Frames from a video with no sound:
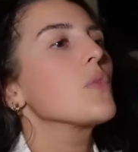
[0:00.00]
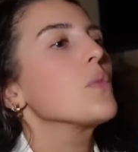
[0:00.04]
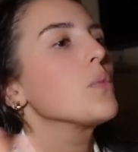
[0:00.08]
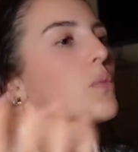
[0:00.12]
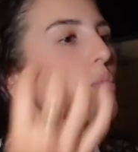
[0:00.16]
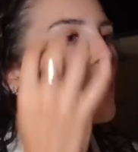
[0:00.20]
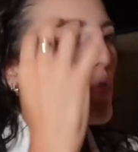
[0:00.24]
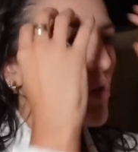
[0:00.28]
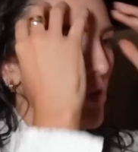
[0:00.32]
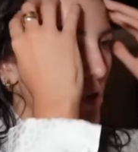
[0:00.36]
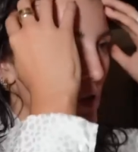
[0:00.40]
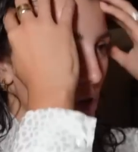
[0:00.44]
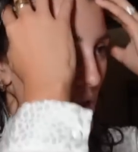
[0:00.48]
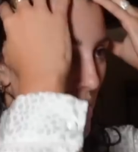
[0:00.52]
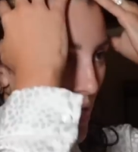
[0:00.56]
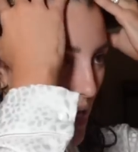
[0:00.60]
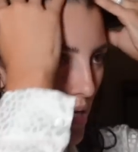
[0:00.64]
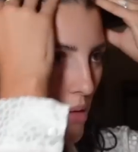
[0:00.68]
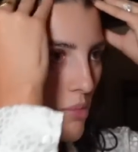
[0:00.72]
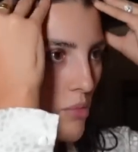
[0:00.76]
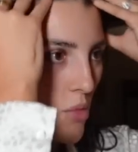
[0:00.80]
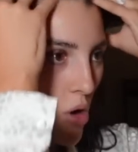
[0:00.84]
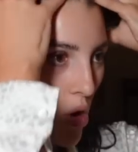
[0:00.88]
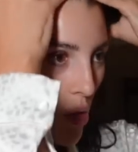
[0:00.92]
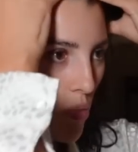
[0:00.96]
Prone to
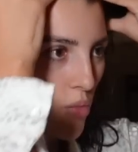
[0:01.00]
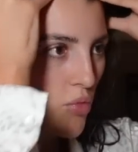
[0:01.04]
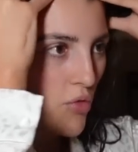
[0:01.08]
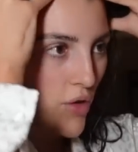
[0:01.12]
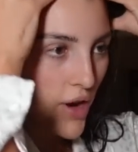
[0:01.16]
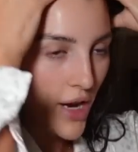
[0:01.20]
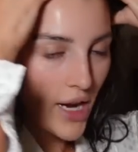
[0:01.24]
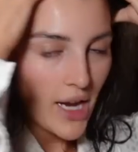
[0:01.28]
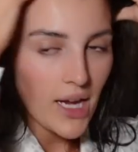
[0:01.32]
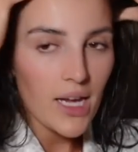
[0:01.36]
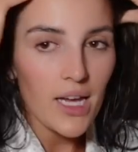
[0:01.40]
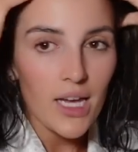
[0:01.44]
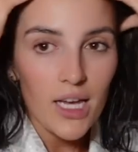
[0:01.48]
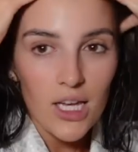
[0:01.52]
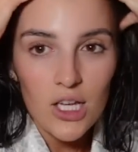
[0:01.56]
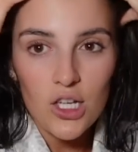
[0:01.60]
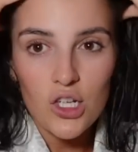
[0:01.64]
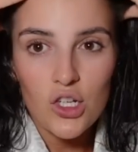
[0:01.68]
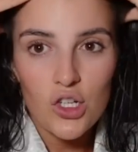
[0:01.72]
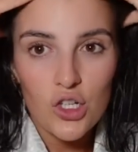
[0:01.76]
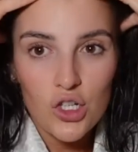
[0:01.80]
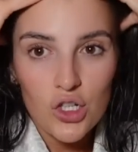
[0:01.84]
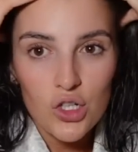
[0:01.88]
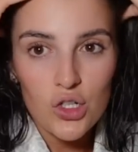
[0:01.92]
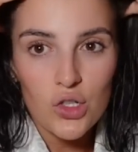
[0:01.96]
like more
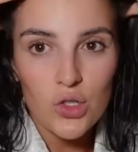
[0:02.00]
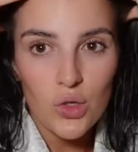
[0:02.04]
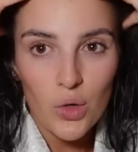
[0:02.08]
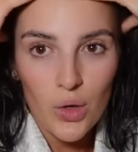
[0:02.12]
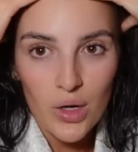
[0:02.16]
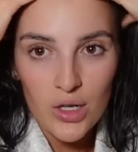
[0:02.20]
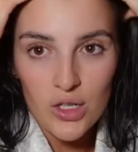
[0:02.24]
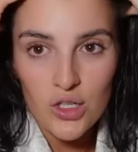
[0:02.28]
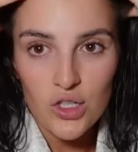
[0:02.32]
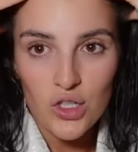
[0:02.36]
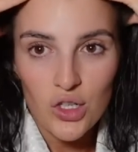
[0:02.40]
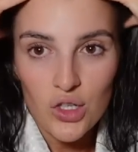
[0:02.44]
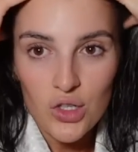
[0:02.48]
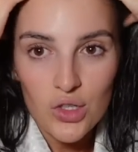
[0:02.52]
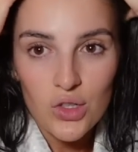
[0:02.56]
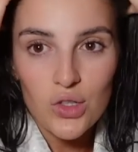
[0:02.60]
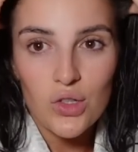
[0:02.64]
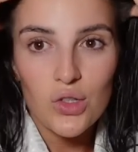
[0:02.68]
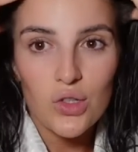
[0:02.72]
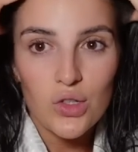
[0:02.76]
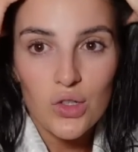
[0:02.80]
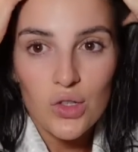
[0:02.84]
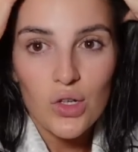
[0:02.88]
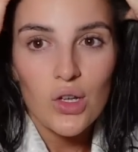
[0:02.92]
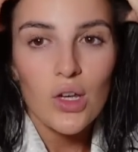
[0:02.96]
breakage, so I
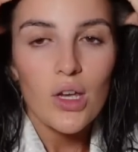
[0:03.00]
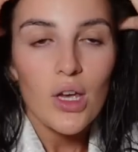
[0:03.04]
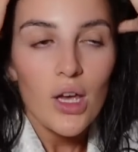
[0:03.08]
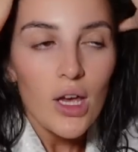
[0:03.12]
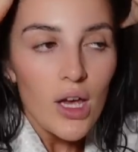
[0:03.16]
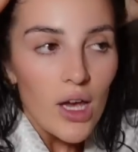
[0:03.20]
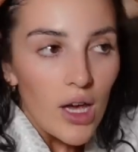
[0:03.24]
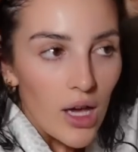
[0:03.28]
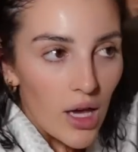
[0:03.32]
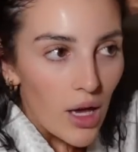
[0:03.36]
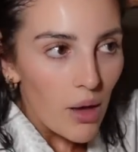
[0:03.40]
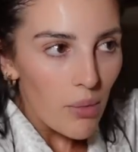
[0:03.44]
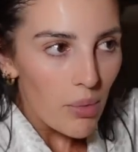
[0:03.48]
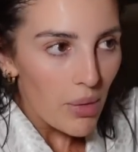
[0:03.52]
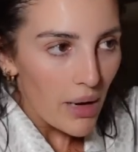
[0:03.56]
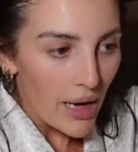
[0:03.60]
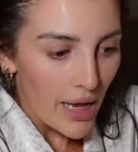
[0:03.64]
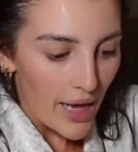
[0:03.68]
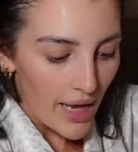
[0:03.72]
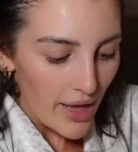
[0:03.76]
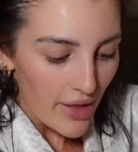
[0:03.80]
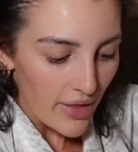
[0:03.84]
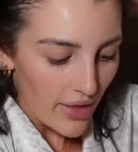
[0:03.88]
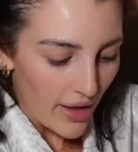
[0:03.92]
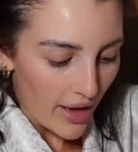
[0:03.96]
just
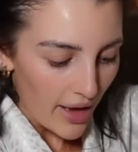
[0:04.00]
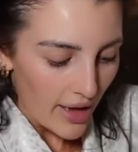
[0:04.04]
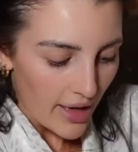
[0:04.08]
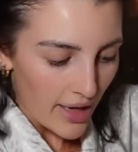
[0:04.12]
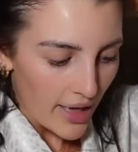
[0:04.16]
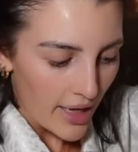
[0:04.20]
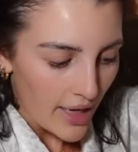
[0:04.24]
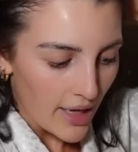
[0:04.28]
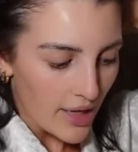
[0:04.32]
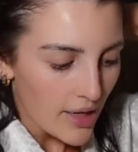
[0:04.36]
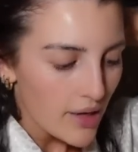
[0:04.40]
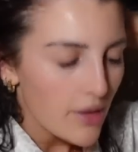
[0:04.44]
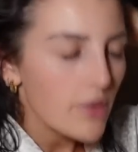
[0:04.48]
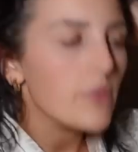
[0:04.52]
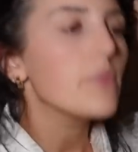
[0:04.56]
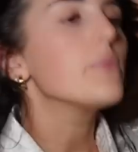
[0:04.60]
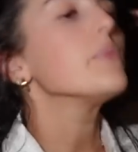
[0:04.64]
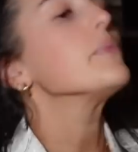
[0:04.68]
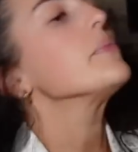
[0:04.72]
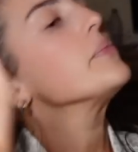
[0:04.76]
apply that in